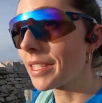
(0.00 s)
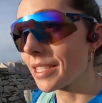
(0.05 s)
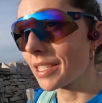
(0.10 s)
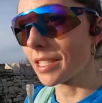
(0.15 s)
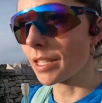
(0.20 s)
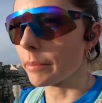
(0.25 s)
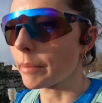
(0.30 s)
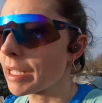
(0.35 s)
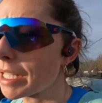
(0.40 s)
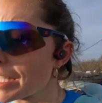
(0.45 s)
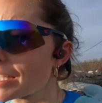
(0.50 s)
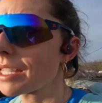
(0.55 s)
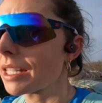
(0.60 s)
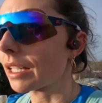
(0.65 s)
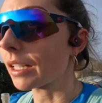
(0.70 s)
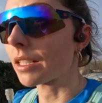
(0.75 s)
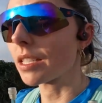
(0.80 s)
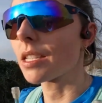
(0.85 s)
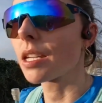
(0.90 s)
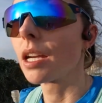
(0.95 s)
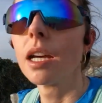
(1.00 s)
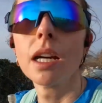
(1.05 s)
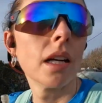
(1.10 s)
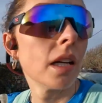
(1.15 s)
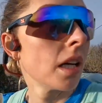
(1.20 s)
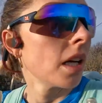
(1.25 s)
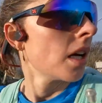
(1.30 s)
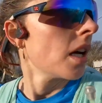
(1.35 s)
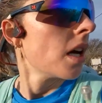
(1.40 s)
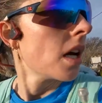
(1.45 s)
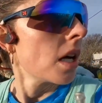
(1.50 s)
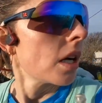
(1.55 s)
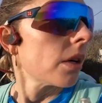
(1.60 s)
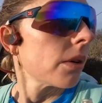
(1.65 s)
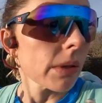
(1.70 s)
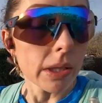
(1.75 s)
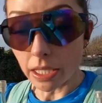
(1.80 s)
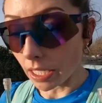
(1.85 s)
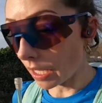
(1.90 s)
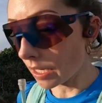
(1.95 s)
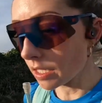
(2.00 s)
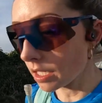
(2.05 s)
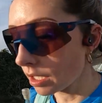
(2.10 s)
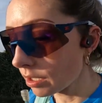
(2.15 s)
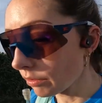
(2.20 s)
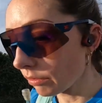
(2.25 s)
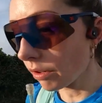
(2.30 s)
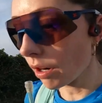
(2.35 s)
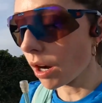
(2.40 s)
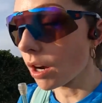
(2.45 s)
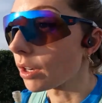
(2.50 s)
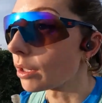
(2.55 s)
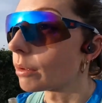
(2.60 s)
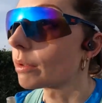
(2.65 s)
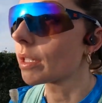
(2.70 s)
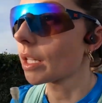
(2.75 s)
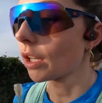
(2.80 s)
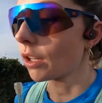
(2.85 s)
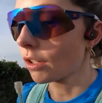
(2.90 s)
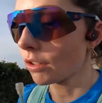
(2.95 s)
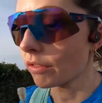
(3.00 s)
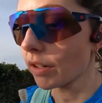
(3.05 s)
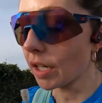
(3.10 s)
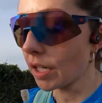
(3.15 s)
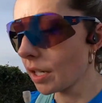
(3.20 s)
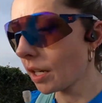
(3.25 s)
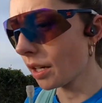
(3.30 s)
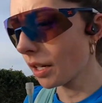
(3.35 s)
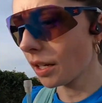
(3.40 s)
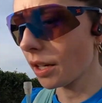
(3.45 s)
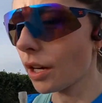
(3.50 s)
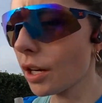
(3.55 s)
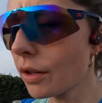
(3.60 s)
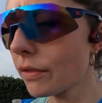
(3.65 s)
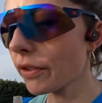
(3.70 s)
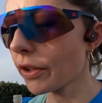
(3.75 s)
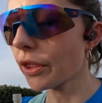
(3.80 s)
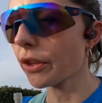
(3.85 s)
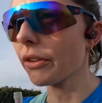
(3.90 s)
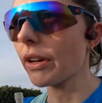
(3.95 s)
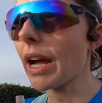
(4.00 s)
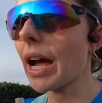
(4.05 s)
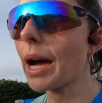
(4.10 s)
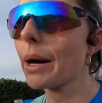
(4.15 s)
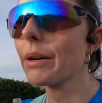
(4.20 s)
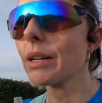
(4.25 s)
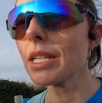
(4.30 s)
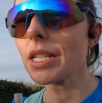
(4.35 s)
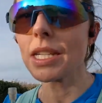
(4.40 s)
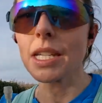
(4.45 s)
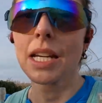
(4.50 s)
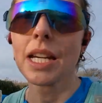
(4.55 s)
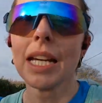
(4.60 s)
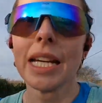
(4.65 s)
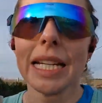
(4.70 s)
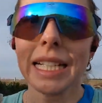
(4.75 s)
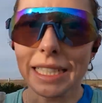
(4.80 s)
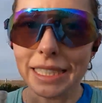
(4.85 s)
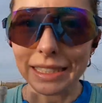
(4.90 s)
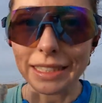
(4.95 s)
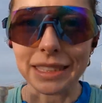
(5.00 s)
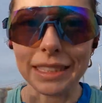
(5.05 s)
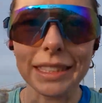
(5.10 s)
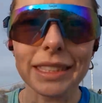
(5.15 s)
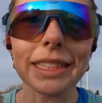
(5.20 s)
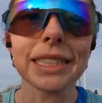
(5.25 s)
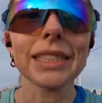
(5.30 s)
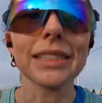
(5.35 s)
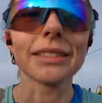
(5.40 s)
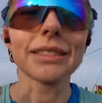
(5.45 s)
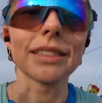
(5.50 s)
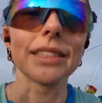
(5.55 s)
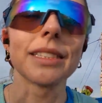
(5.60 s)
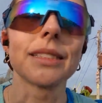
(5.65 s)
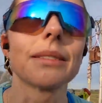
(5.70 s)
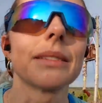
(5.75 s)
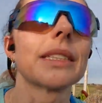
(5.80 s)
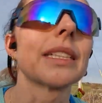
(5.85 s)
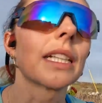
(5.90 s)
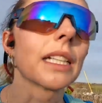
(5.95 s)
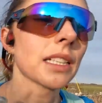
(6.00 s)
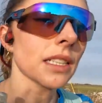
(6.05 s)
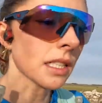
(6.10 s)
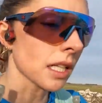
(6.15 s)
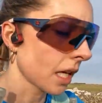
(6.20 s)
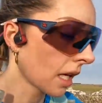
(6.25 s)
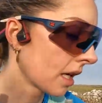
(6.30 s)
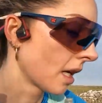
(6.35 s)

This is like my 6th weekend in a row with a long run over 3 hours, and I got 2 this weekend.